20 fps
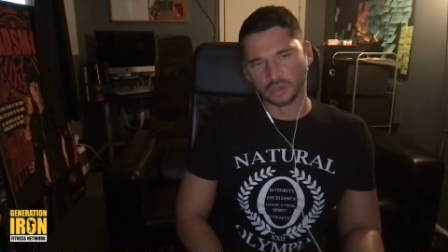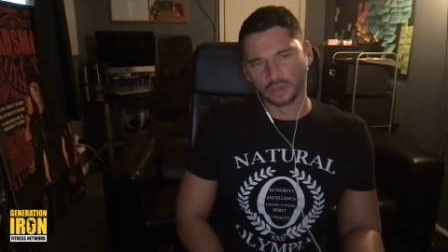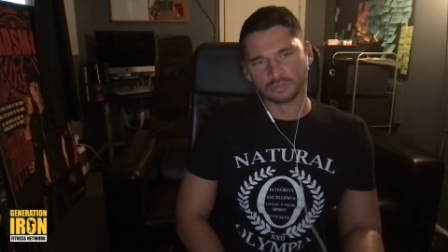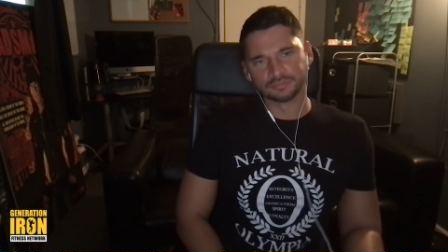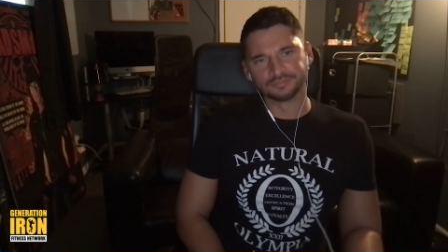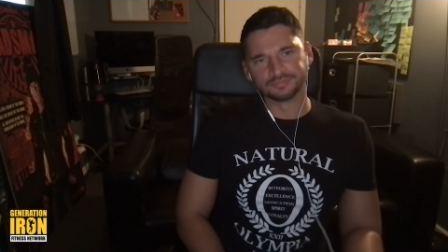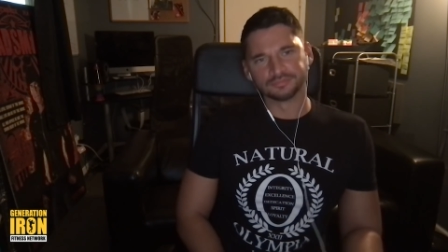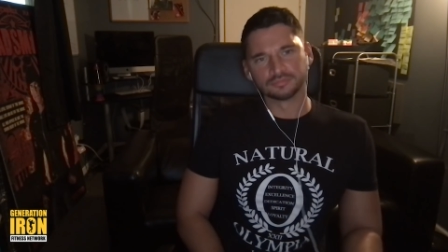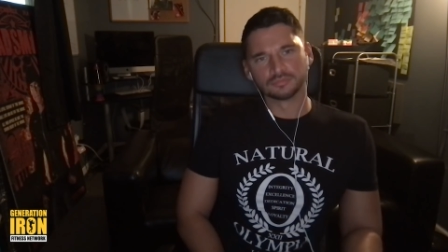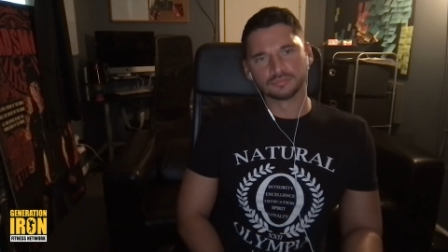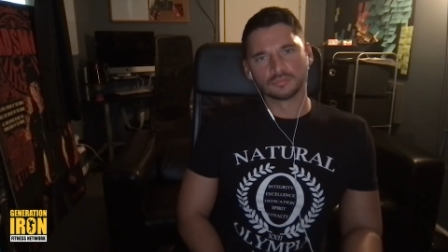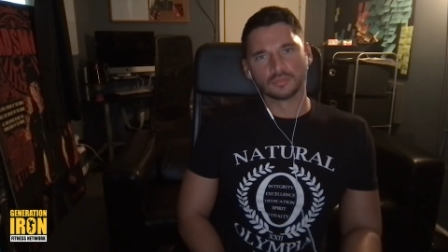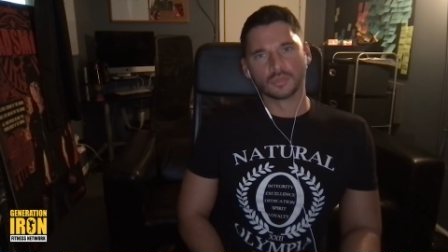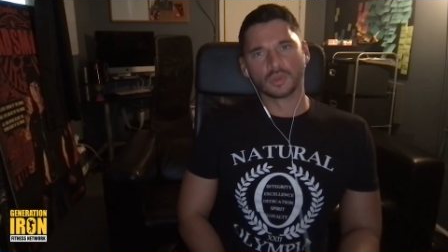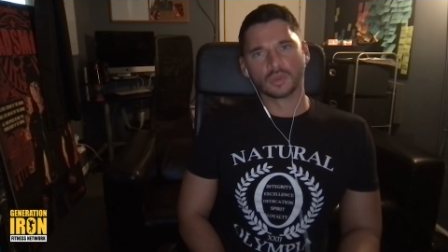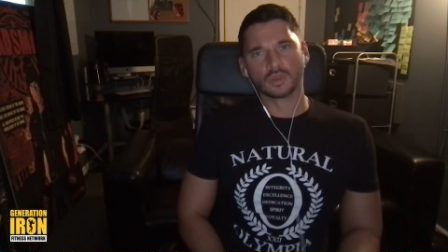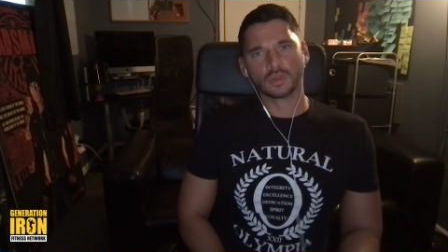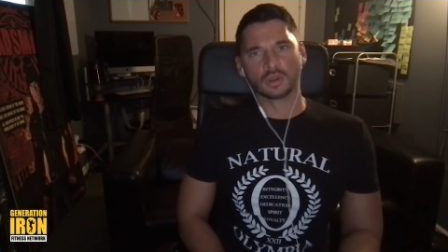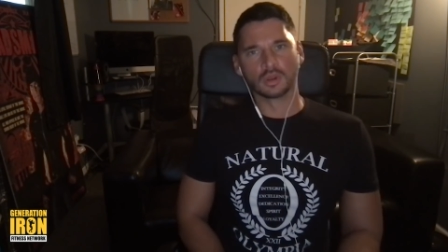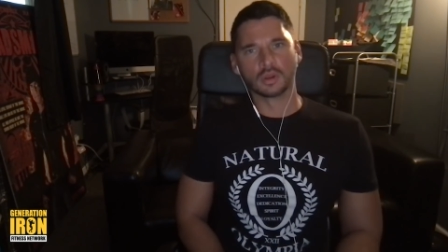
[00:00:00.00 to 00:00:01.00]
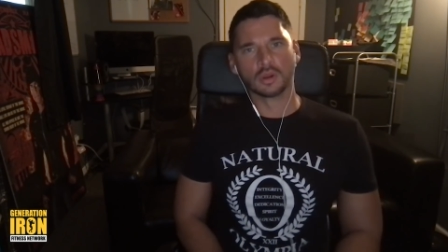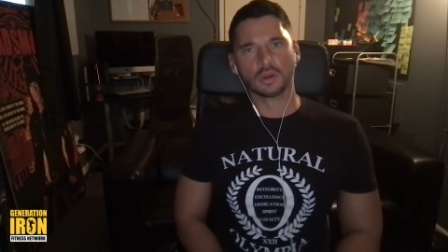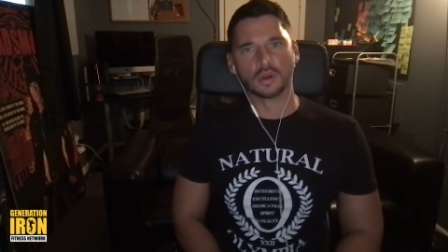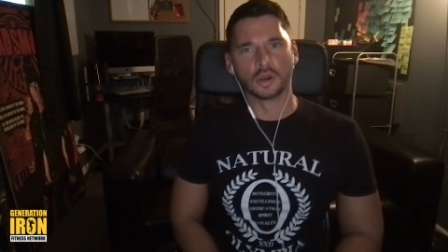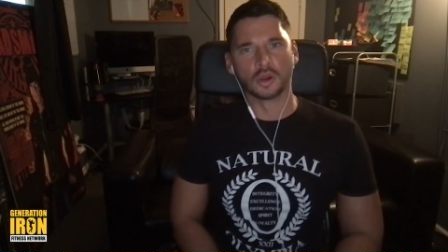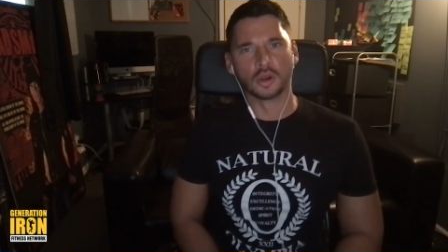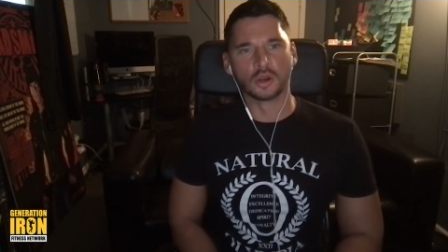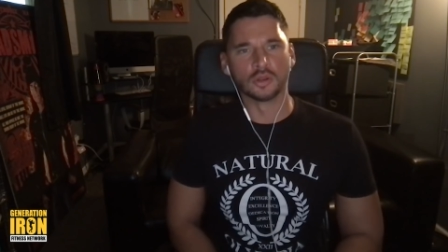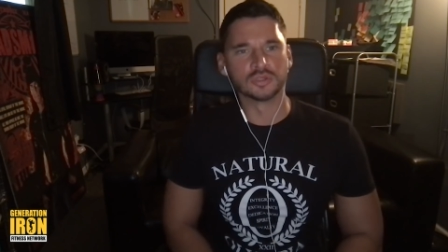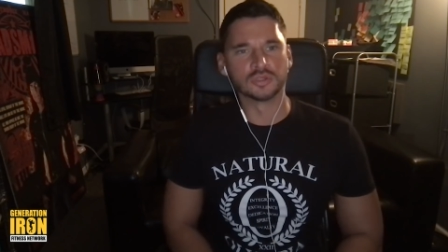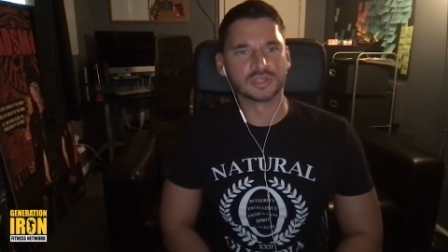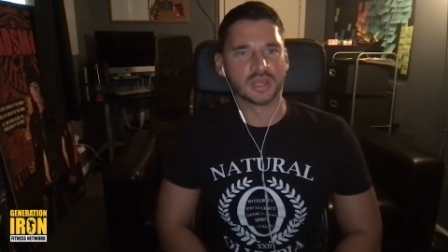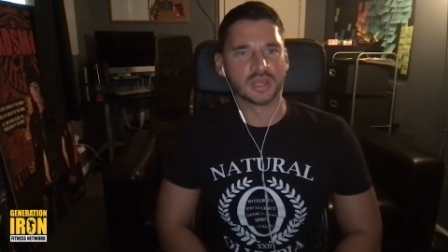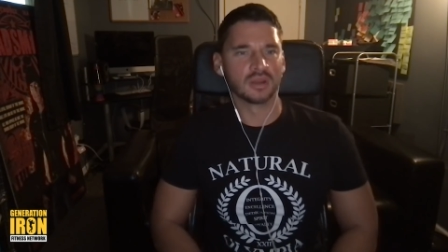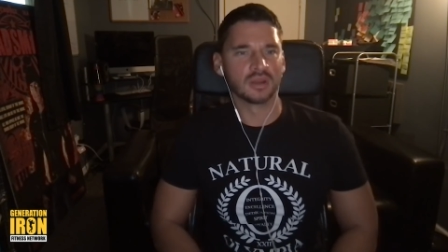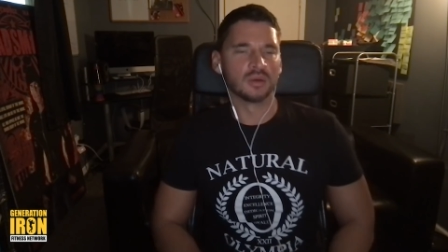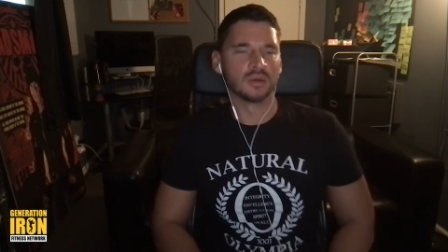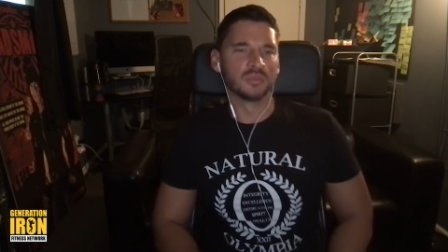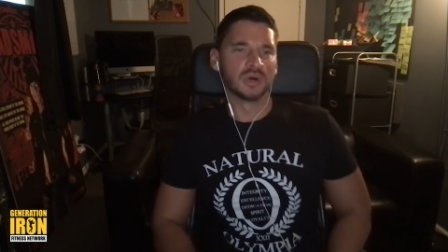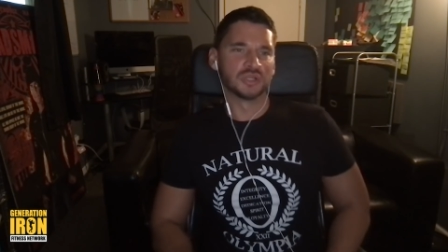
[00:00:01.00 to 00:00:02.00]
Yes, I, I am. Uh, girls uh, get
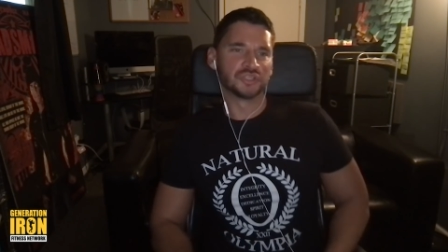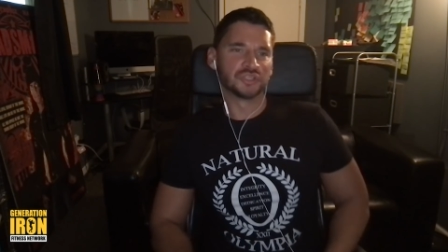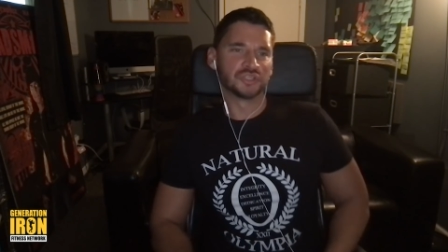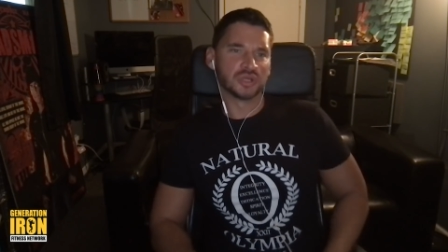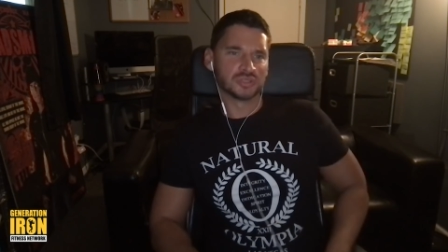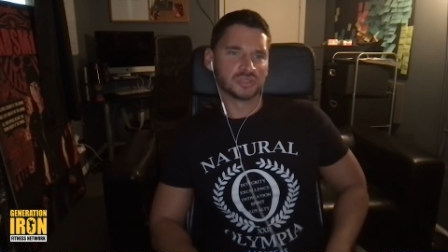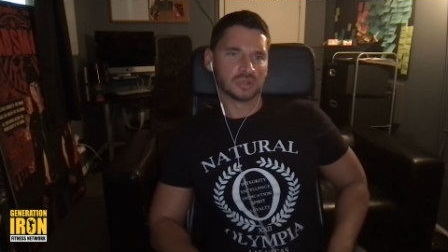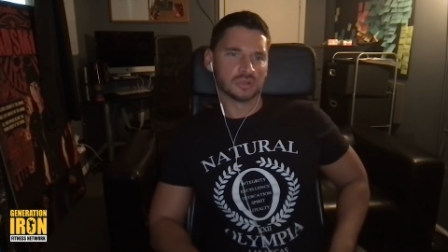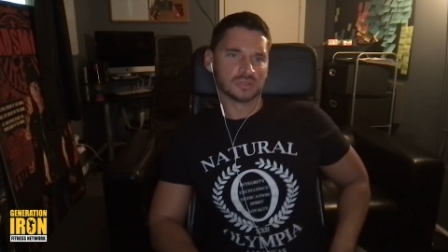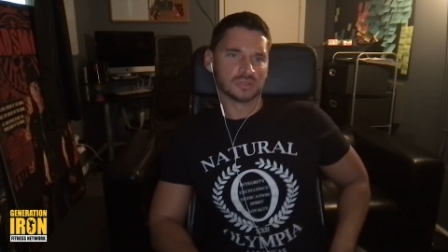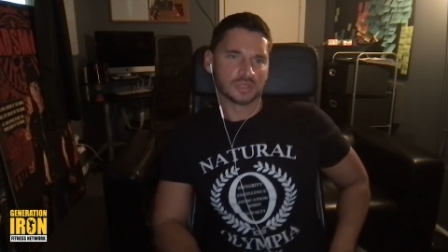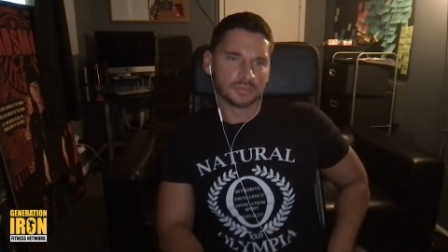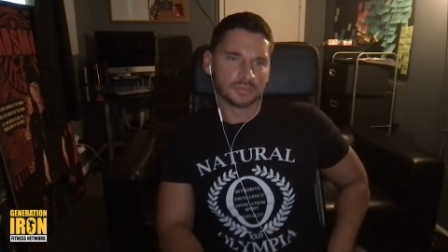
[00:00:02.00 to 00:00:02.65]
out butt shots all the time.